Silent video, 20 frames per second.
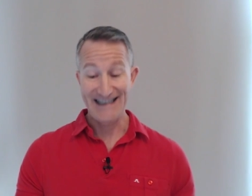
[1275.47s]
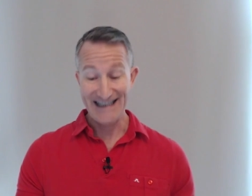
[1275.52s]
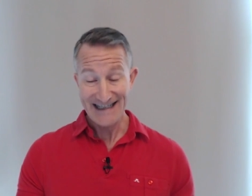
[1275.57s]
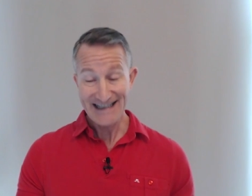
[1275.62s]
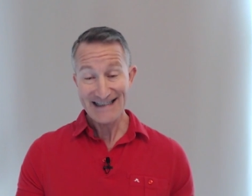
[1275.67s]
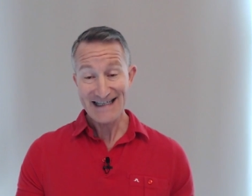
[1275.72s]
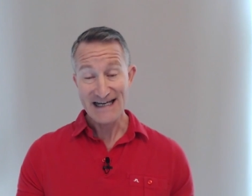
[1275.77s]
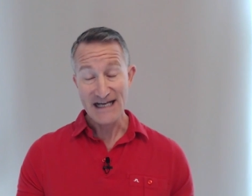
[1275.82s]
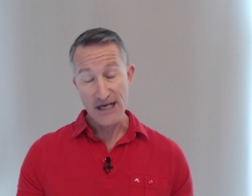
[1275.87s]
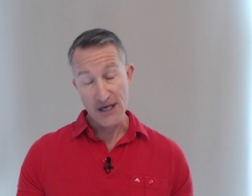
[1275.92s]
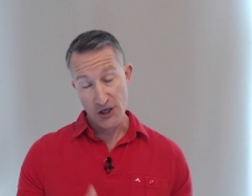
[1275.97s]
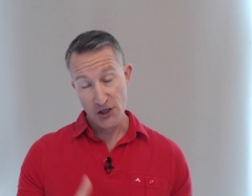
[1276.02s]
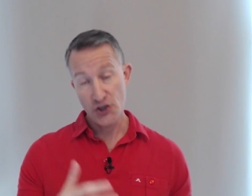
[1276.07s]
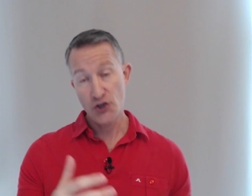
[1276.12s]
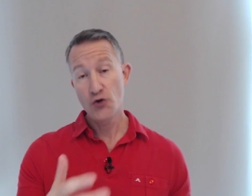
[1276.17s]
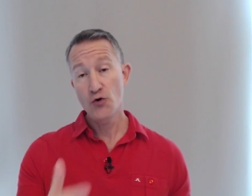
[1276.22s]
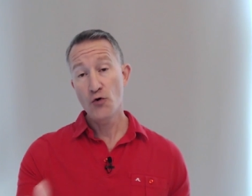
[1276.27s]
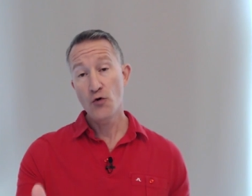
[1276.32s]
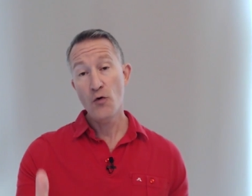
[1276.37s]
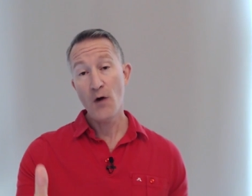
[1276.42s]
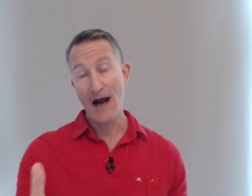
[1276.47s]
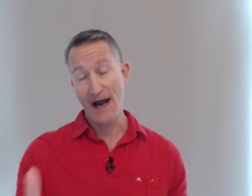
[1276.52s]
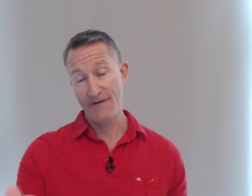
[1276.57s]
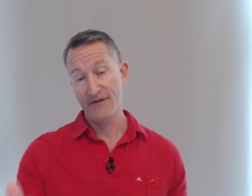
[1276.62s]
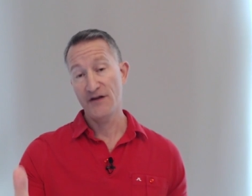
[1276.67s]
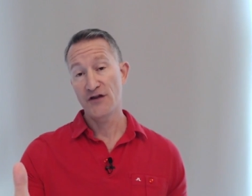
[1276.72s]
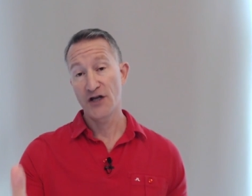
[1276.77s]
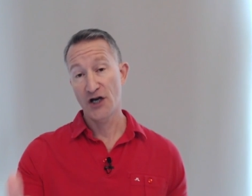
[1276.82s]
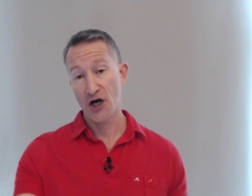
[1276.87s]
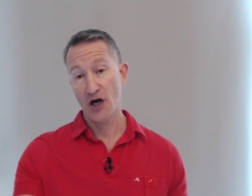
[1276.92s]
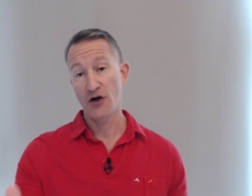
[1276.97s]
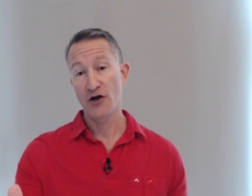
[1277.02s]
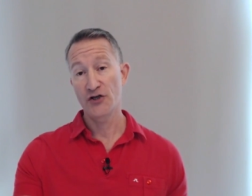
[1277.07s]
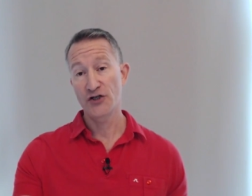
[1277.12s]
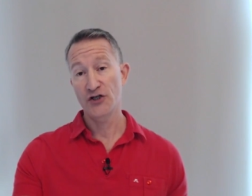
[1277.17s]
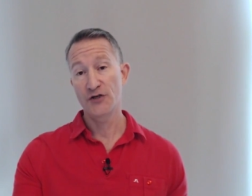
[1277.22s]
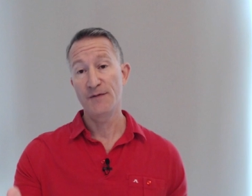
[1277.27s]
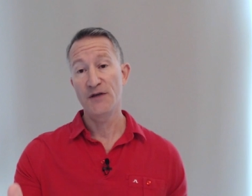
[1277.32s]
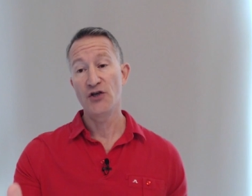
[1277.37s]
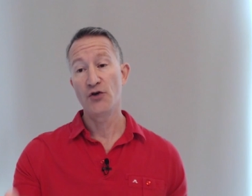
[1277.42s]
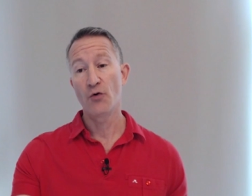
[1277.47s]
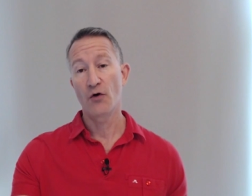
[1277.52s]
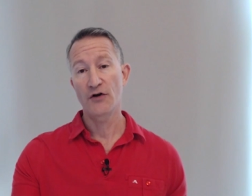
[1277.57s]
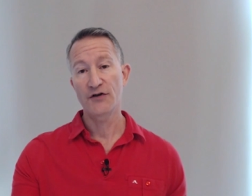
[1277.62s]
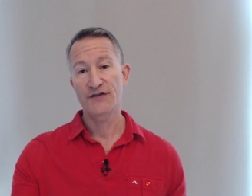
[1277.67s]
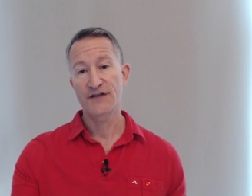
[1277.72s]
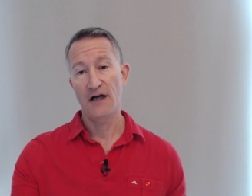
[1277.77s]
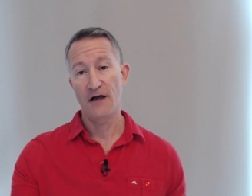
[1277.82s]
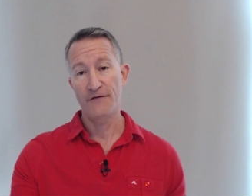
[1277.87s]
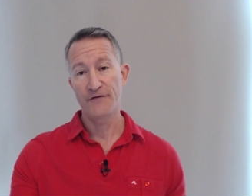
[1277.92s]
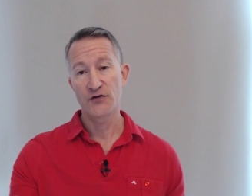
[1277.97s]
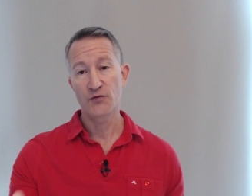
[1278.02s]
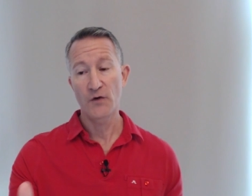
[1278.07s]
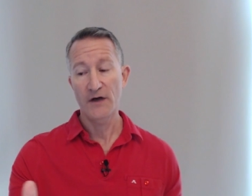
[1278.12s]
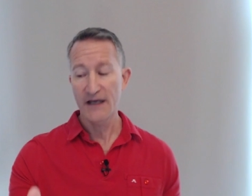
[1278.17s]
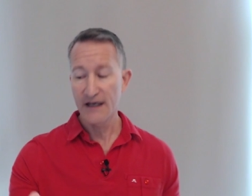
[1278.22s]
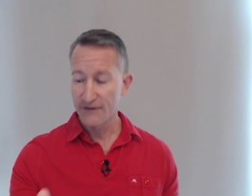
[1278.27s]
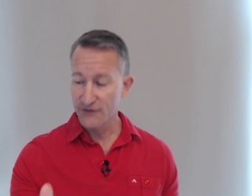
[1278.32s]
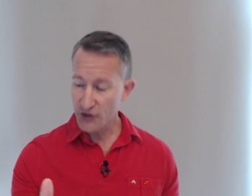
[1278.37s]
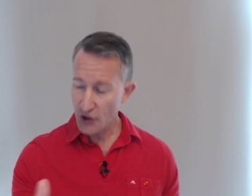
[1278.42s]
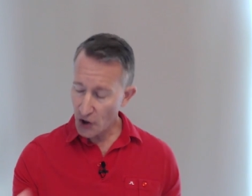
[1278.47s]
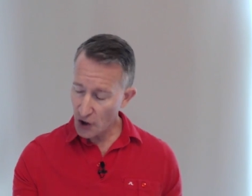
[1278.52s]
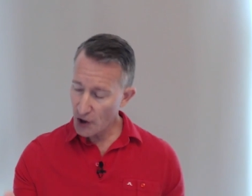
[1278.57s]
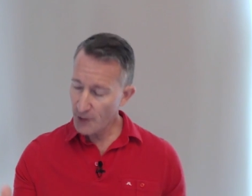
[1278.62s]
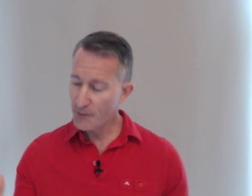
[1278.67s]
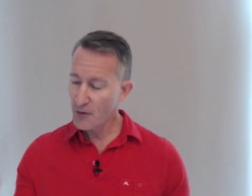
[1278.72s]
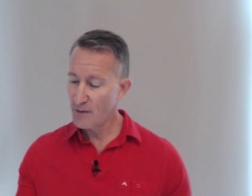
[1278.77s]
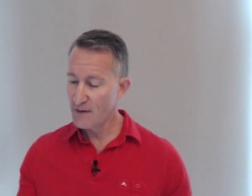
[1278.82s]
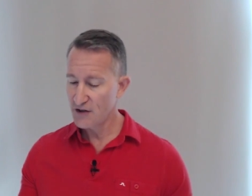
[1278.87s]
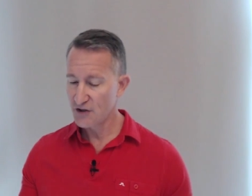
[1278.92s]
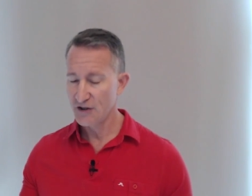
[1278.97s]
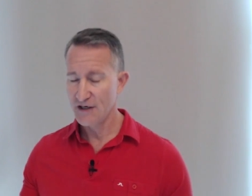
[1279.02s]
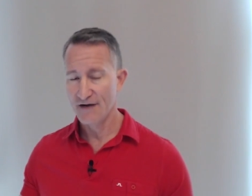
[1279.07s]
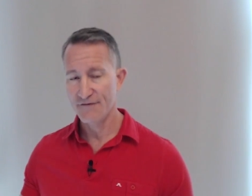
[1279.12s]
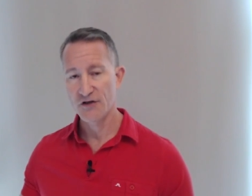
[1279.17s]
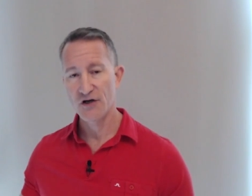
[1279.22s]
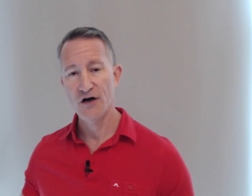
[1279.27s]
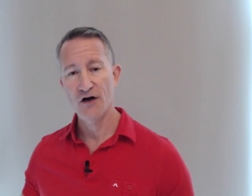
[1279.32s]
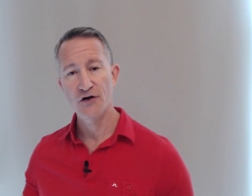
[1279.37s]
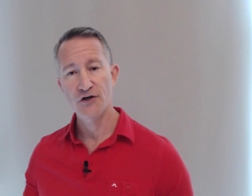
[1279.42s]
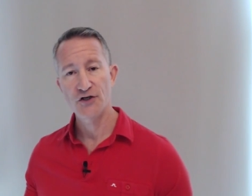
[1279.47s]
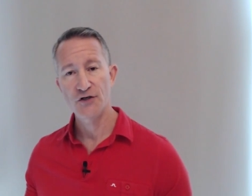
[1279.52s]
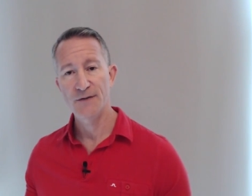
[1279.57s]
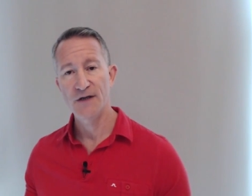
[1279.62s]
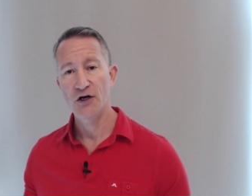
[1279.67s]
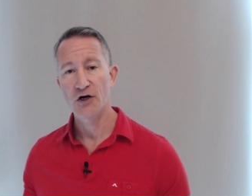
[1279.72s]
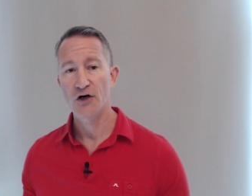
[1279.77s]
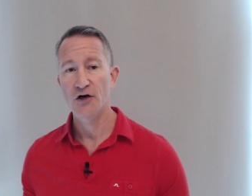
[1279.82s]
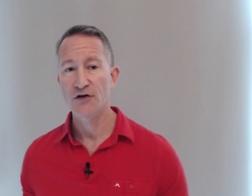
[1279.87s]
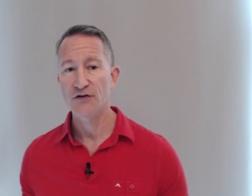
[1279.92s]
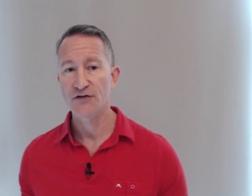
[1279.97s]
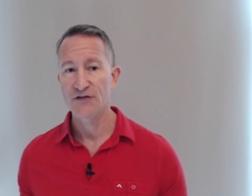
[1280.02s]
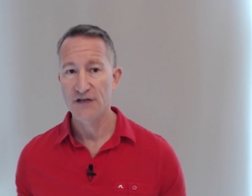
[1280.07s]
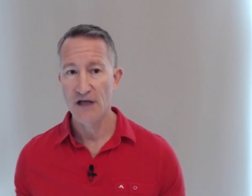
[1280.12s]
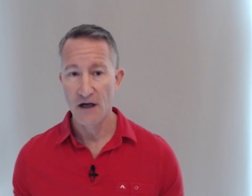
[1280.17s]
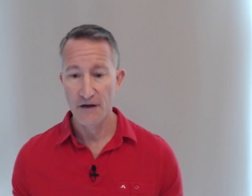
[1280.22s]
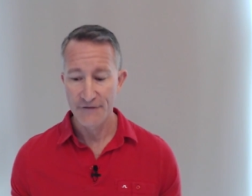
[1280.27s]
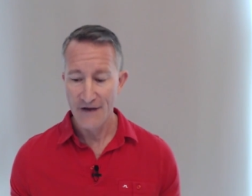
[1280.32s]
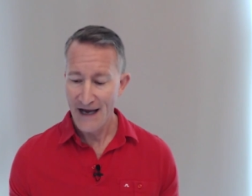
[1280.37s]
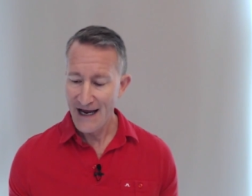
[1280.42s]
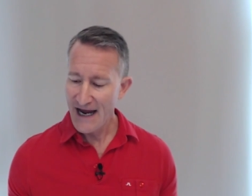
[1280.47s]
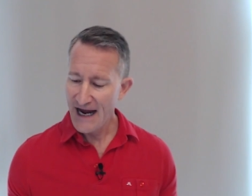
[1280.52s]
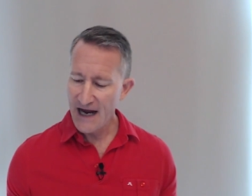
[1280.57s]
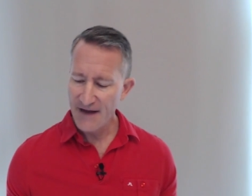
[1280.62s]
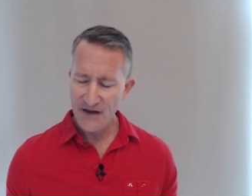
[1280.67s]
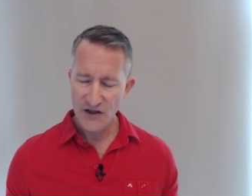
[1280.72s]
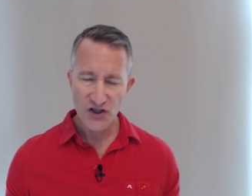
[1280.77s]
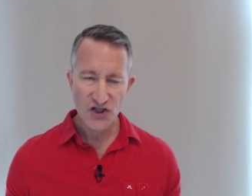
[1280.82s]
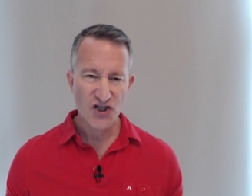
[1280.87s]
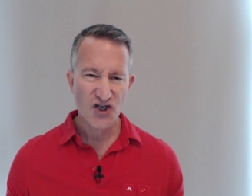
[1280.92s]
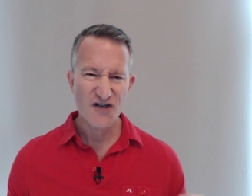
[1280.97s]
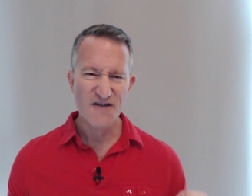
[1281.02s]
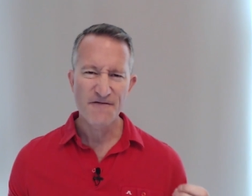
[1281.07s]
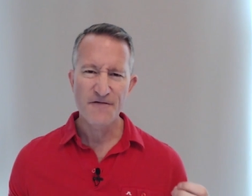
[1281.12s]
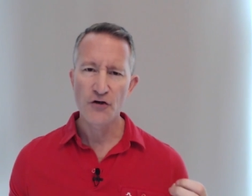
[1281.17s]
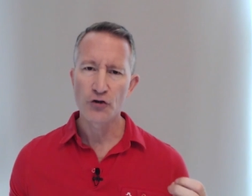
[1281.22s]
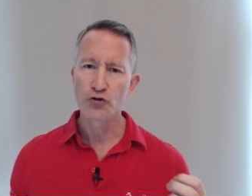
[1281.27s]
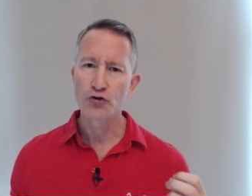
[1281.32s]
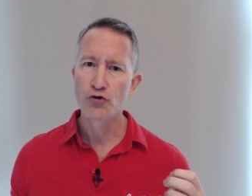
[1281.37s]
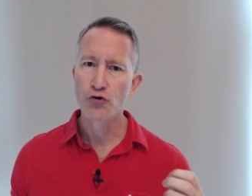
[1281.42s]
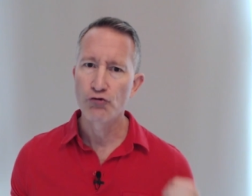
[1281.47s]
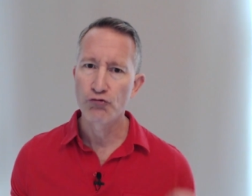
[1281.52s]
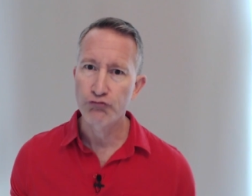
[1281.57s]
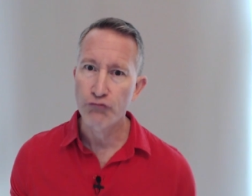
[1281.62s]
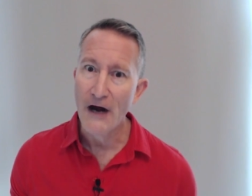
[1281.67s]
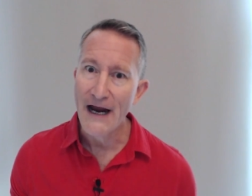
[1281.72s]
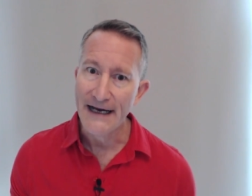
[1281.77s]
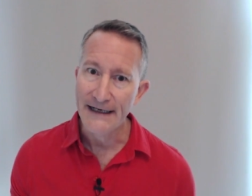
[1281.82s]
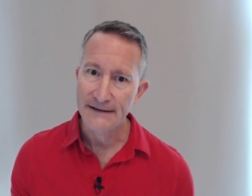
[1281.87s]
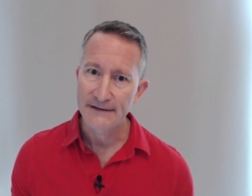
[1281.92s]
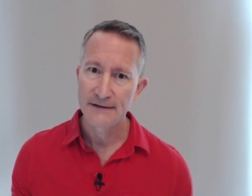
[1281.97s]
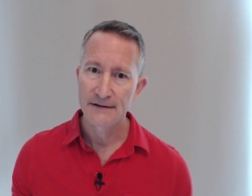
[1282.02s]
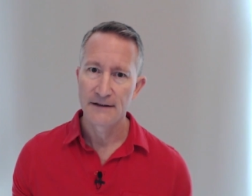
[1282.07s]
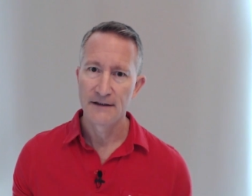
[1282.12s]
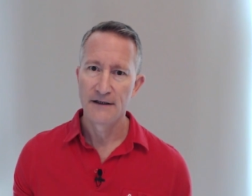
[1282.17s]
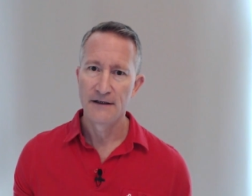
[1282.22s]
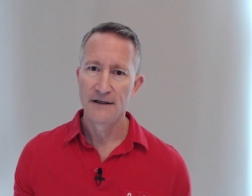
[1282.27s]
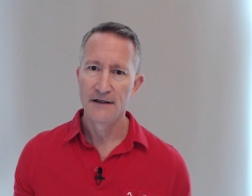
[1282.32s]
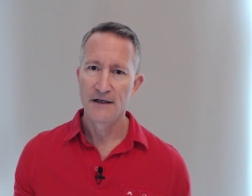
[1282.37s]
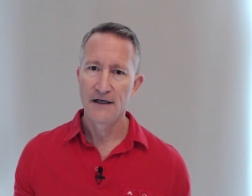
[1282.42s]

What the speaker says: Easy. You having the courage to be yourself is what gives her permission to have the courage to be herself. And then she's going to feel great